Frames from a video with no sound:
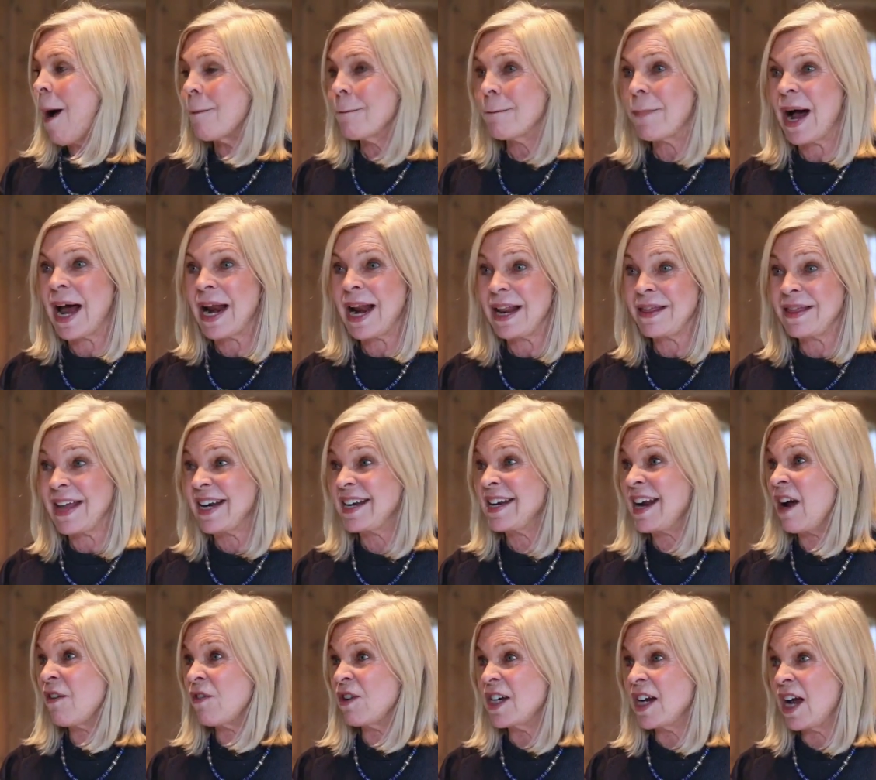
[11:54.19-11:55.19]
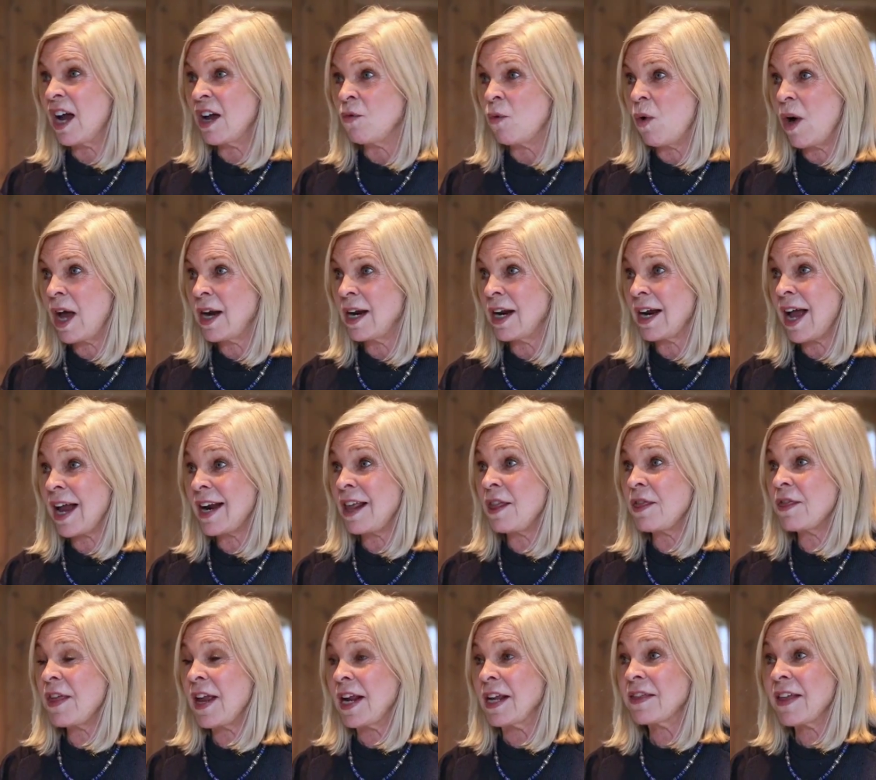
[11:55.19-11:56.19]
But they'd never done one, and I
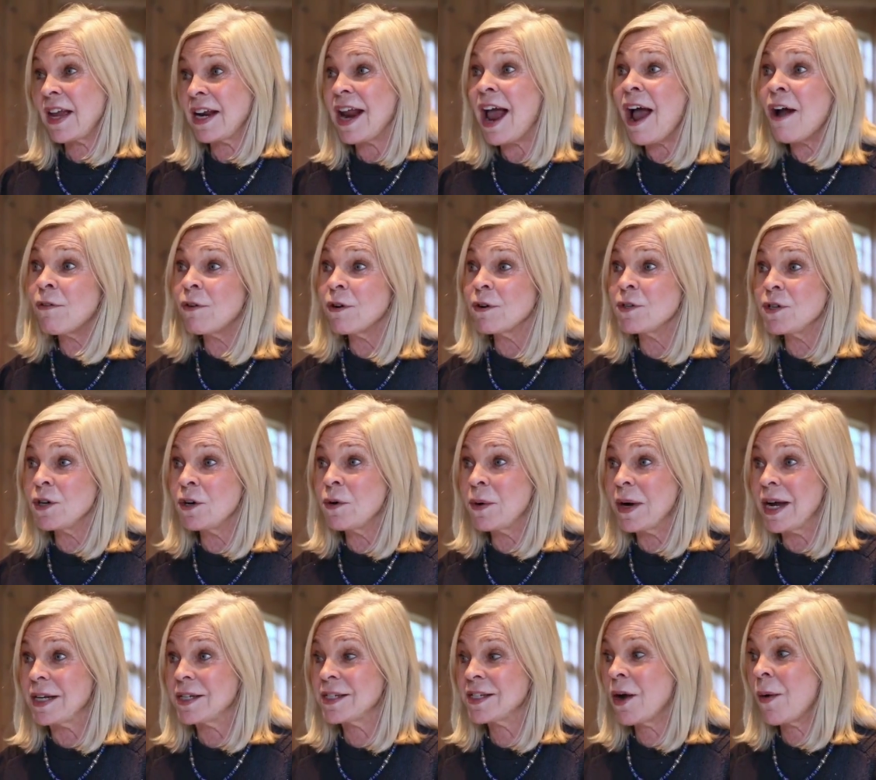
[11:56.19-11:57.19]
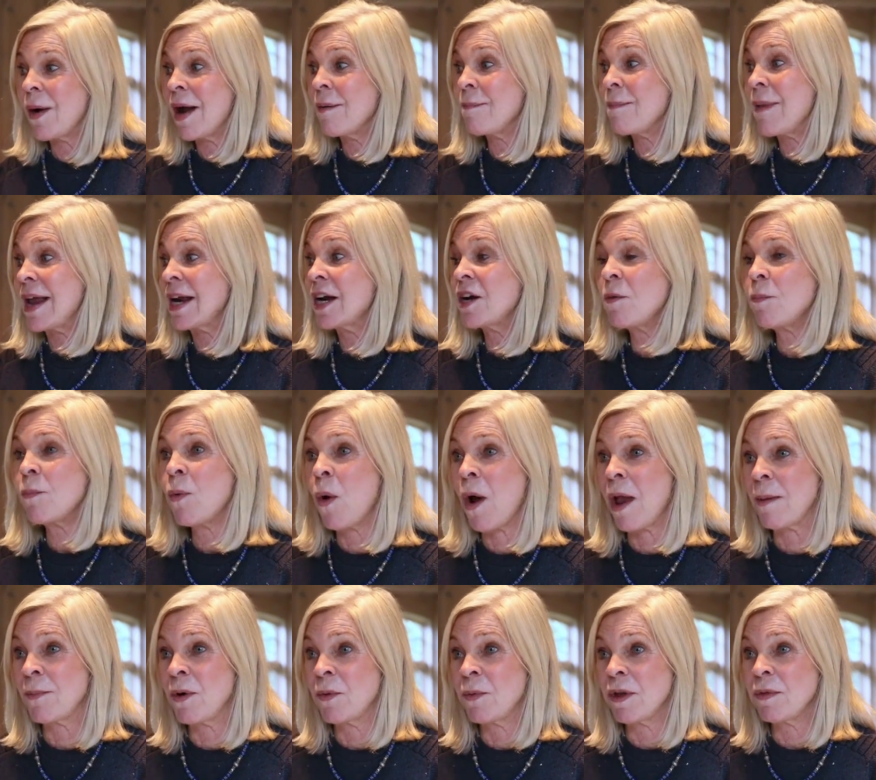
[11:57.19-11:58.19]
didn't think they'd ever do it. So I made an
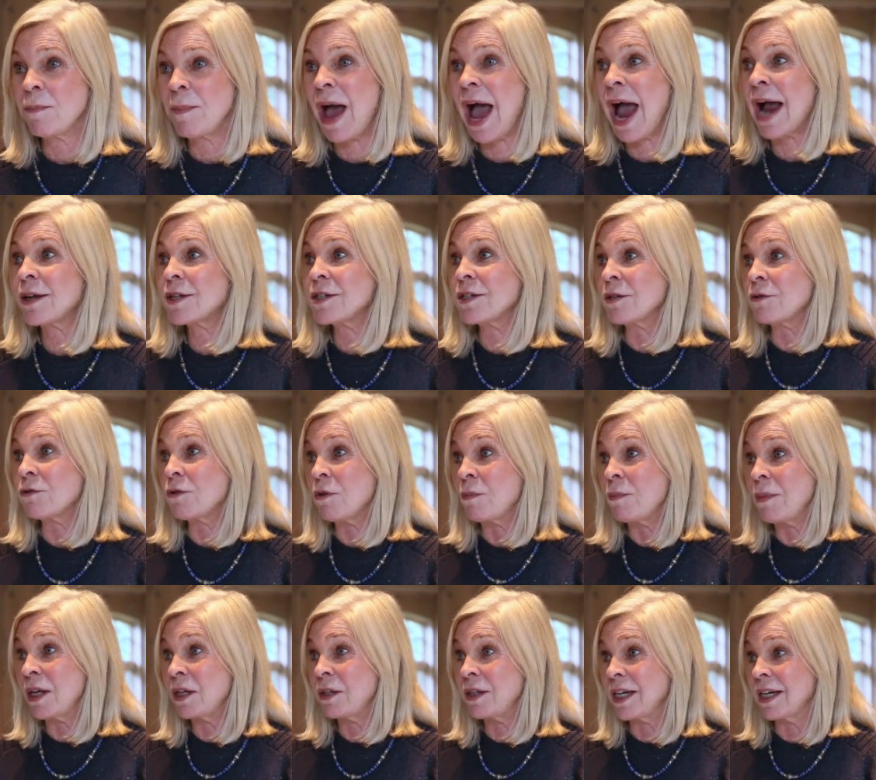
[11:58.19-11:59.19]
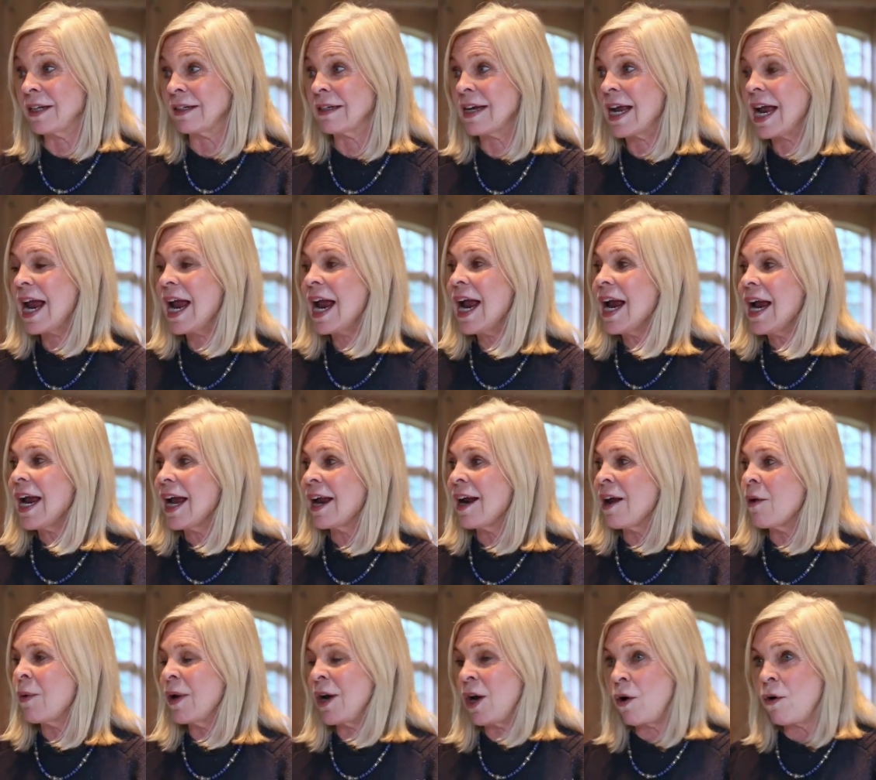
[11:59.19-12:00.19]
appointment with Paxton Gremillion, and
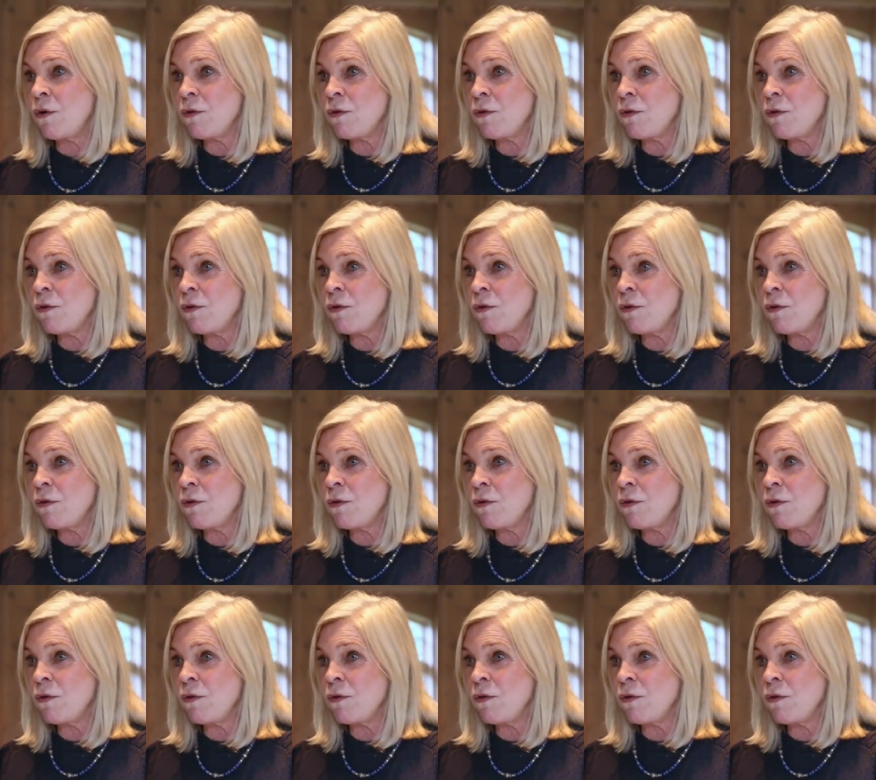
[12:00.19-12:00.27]
I went